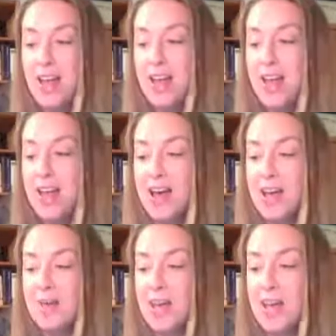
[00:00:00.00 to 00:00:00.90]

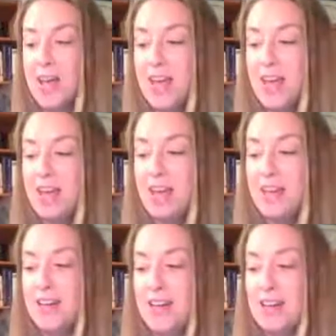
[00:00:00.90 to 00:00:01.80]

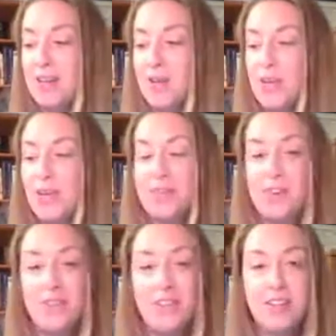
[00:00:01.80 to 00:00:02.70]
And we can
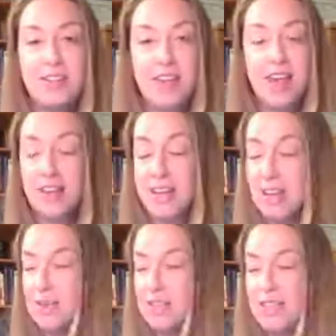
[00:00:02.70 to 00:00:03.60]
definitely, I
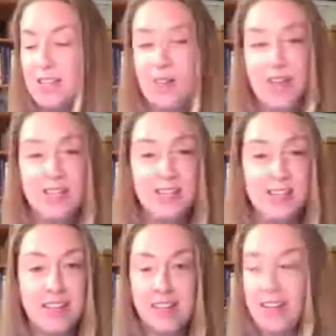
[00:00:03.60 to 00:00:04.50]
can't wait to see you guys in
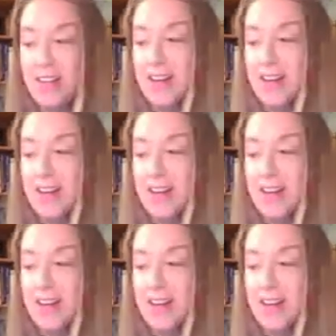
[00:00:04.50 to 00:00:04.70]
there.